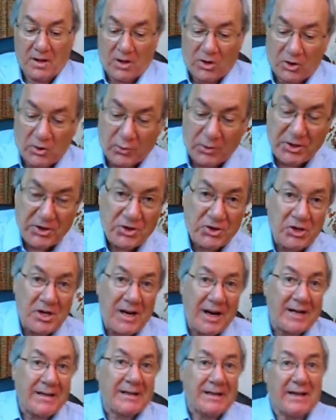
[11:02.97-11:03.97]

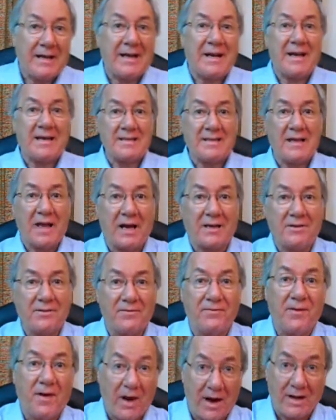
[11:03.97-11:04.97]
Christianity is not
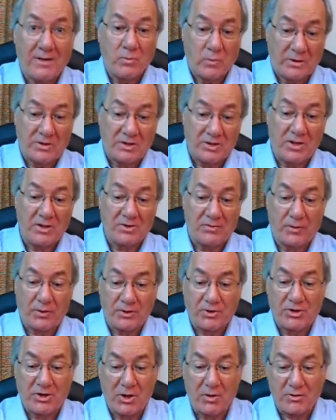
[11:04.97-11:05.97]
defined, which this verse
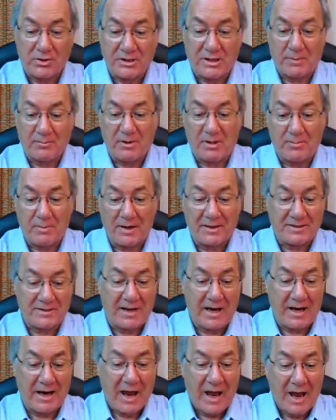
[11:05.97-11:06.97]
shows, simply by
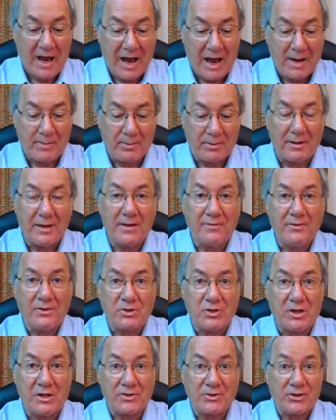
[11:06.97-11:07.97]
saying, I believe in
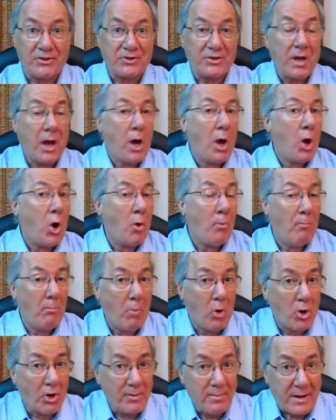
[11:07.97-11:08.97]
Jesus.
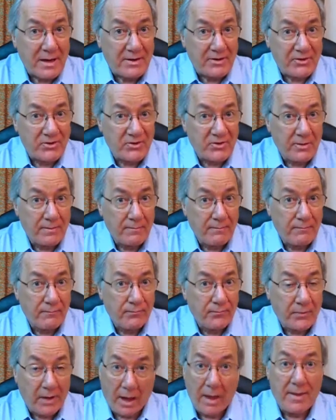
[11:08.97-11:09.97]
Mormons,
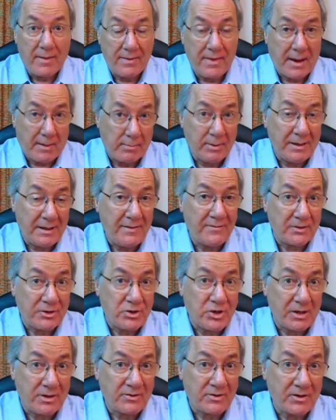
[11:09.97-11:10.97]
they believe in
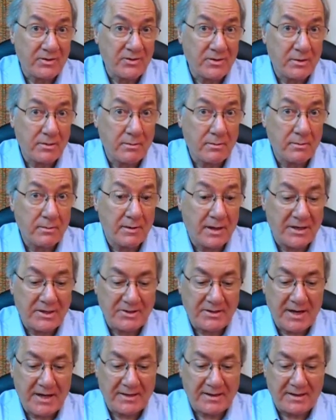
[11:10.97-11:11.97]
Jesus. They
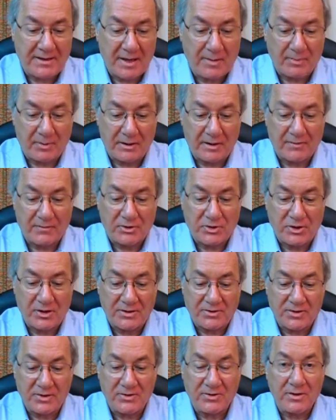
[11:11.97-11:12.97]
say that they believe in
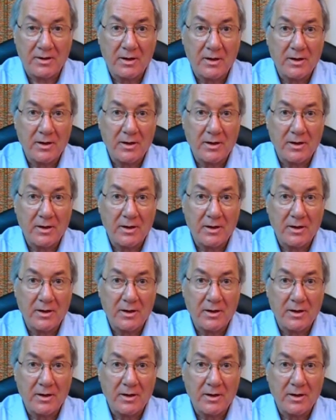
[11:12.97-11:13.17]
Jesus.